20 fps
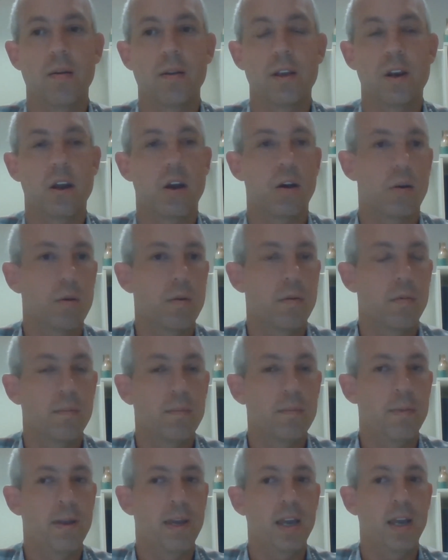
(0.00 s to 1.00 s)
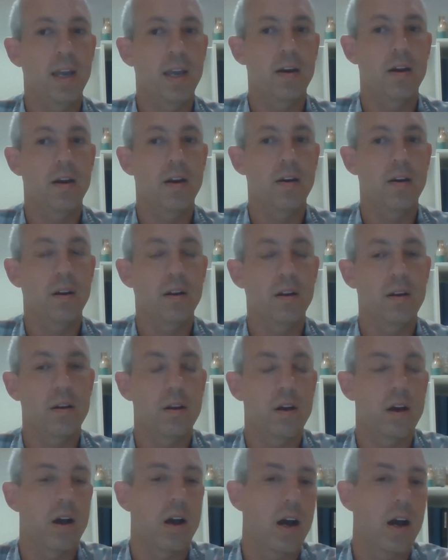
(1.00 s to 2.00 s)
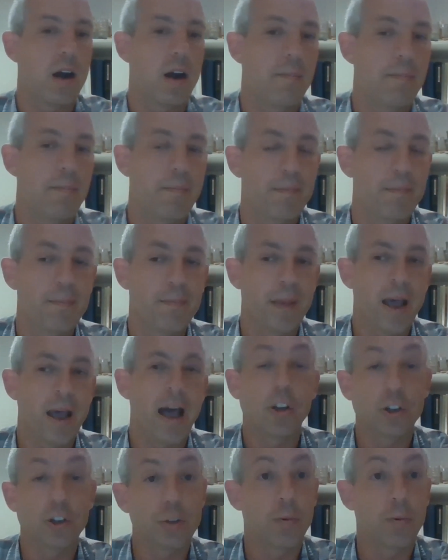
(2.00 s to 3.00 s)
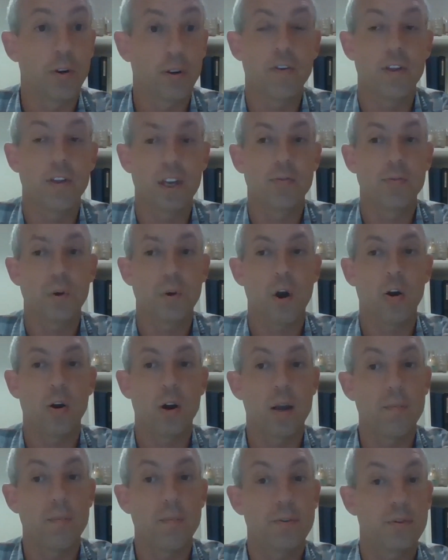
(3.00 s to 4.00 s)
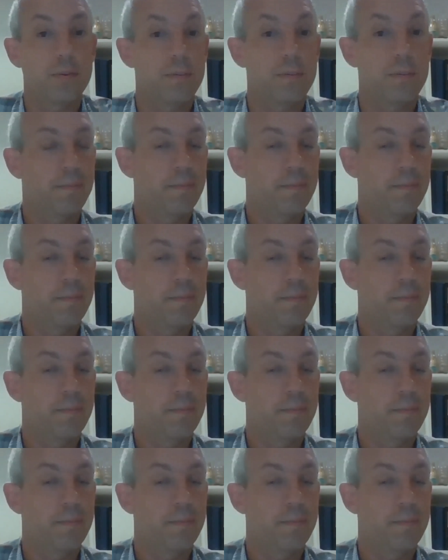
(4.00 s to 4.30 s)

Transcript: you know, be eligible for these programs.